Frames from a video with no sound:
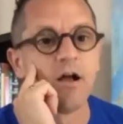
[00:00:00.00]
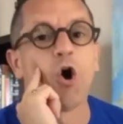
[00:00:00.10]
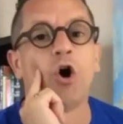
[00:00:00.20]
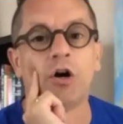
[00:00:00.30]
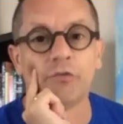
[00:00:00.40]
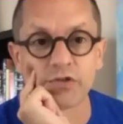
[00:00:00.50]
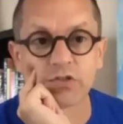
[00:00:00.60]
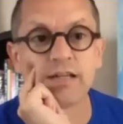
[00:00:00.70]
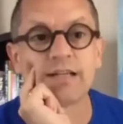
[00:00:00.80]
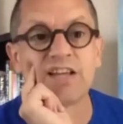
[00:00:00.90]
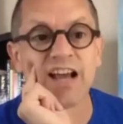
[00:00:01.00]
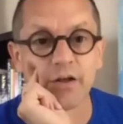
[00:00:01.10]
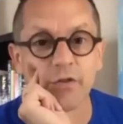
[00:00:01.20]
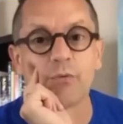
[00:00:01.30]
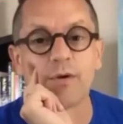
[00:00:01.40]
Obviously, tell
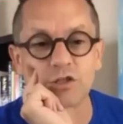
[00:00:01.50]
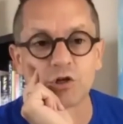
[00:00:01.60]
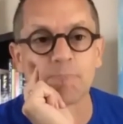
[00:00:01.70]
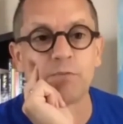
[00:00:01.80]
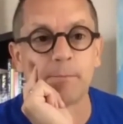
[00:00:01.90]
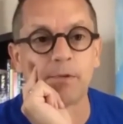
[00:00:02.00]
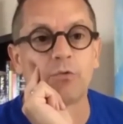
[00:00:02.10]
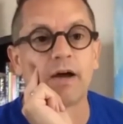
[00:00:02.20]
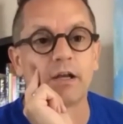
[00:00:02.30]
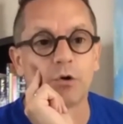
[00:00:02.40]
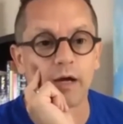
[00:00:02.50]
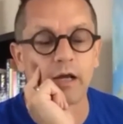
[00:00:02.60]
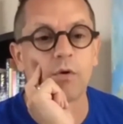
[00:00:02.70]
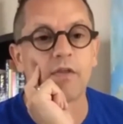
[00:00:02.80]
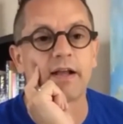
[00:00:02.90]
the restaurant people right away
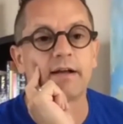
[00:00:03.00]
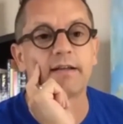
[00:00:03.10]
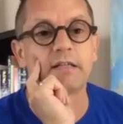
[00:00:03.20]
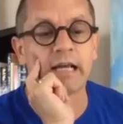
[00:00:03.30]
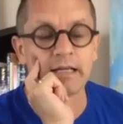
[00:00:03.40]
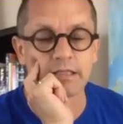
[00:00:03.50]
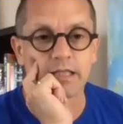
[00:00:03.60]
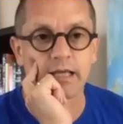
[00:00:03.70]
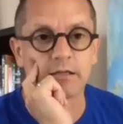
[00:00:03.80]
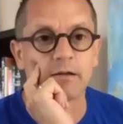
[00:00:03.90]
when they're going to taste that,